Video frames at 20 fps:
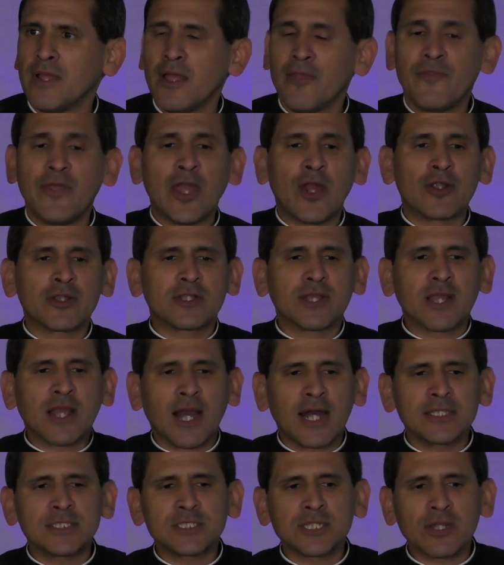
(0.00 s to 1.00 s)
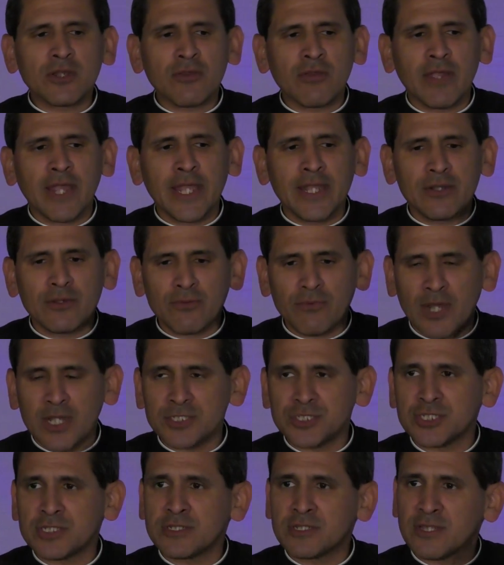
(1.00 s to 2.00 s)
They are to consecrate
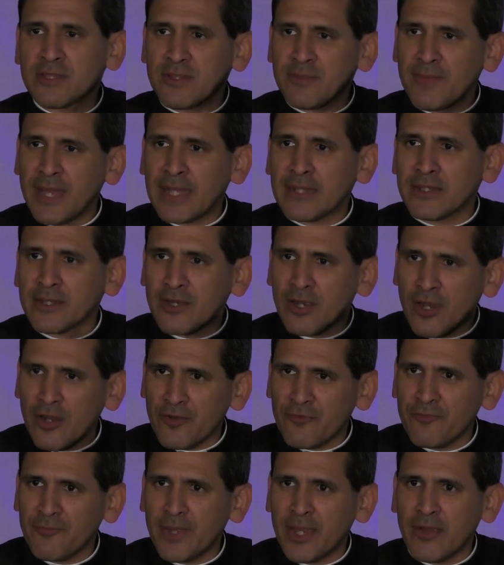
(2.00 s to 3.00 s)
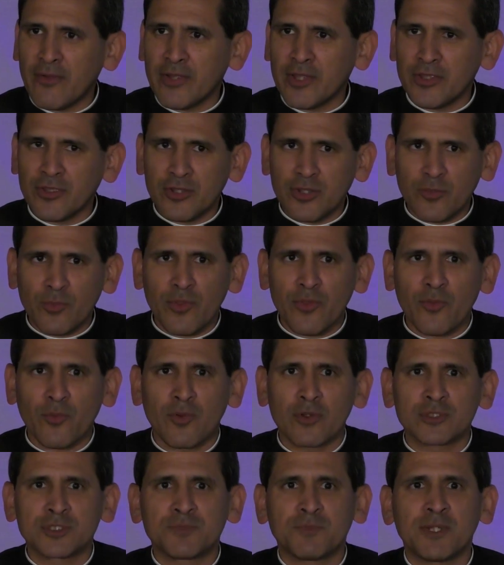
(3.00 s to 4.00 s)
Russia to the Immaculate Heart of Mary in union with the
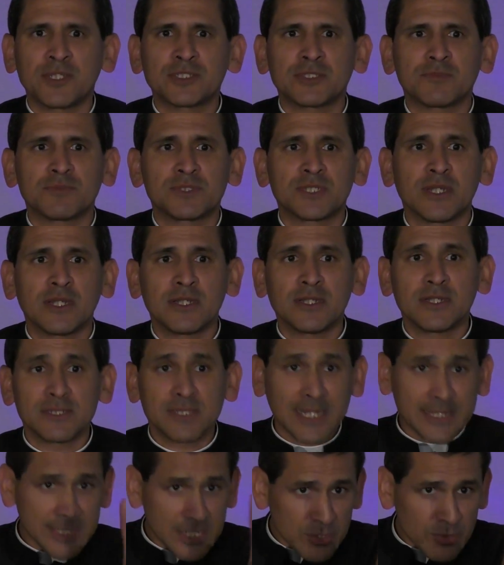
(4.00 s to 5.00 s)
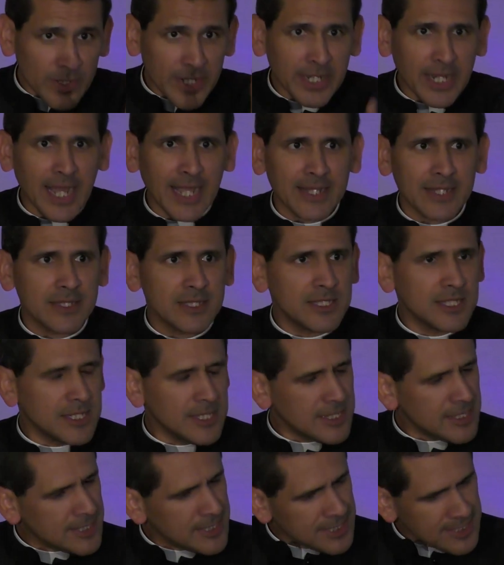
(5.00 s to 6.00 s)
world's bishops. It's 1929.
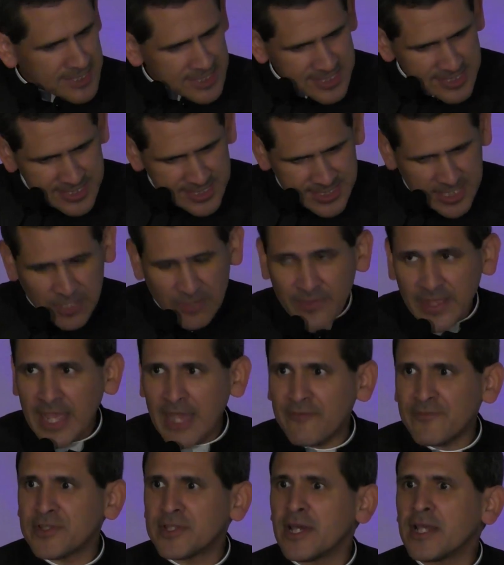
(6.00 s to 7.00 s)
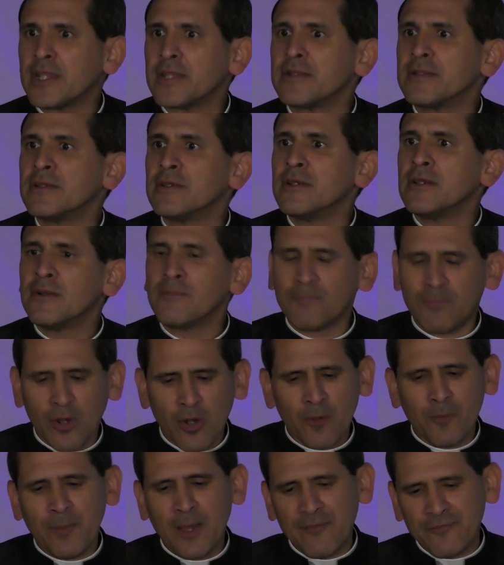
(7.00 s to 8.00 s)
Still they haven't done it.
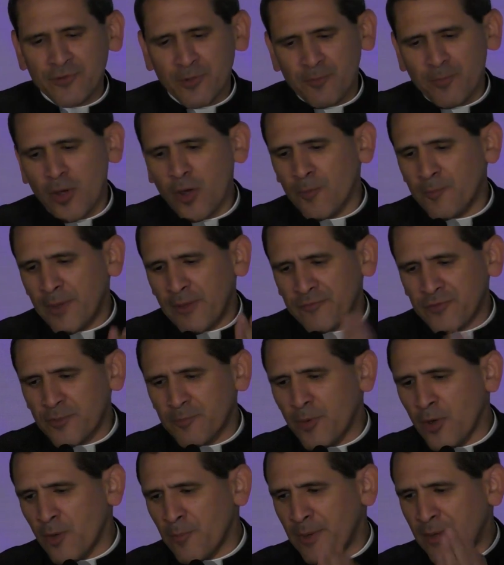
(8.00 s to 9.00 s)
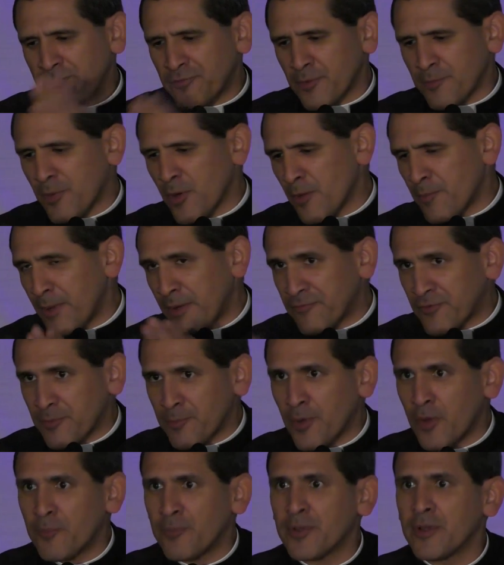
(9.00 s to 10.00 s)
Pope after pope after pope after pope after
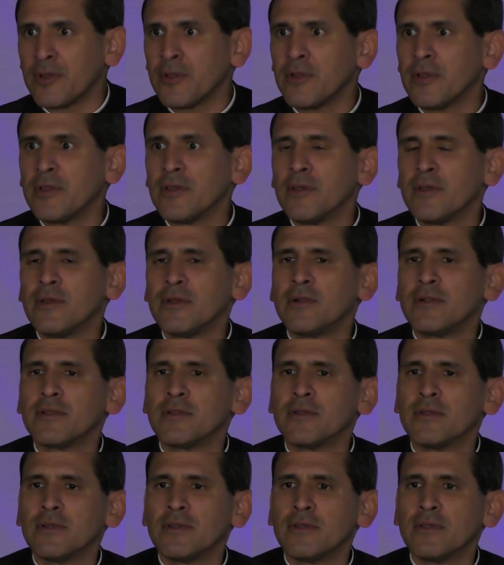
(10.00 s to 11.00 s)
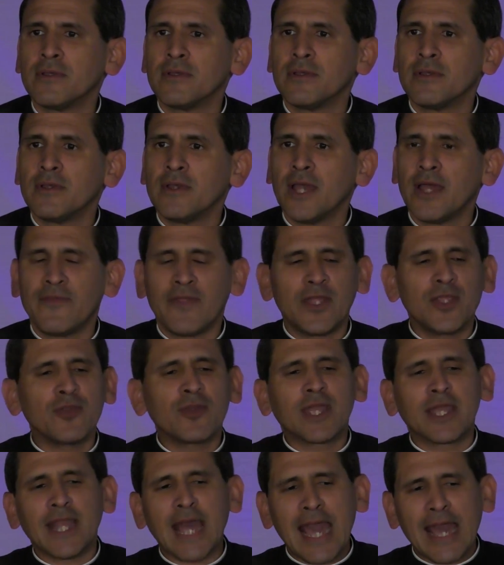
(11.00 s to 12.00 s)
pope. And then you
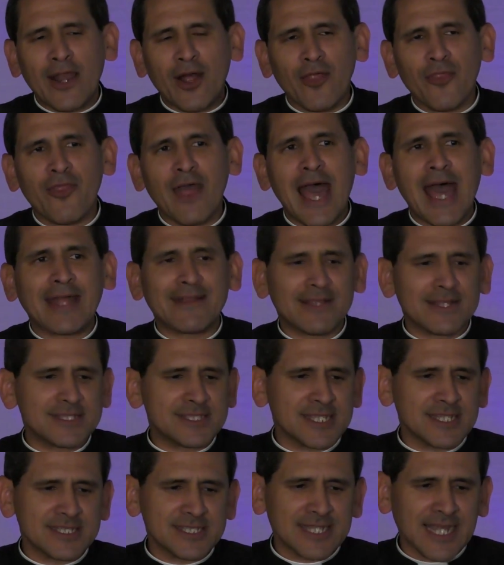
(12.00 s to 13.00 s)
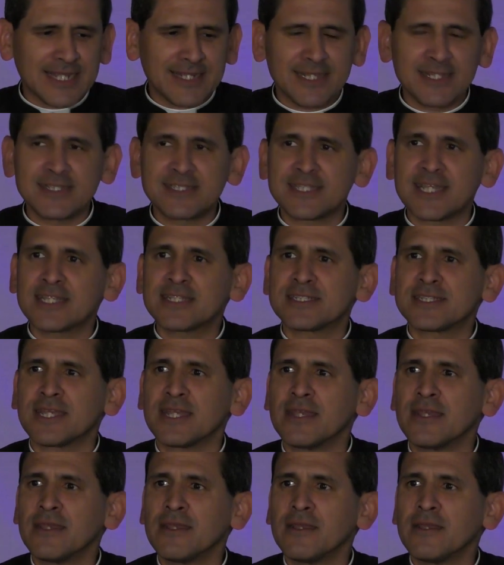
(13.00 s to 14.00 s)
can add on that since
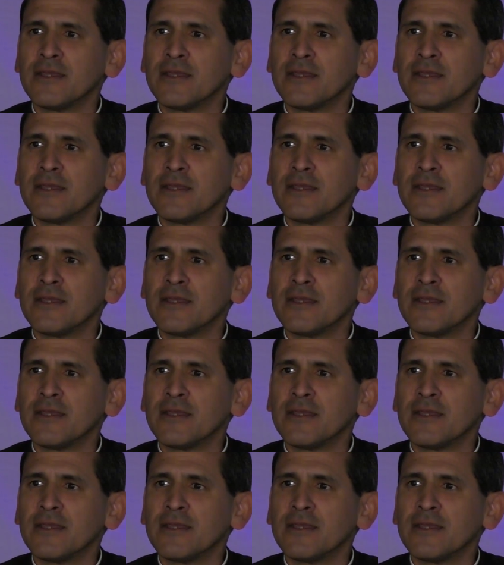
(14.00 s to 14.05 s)
1960,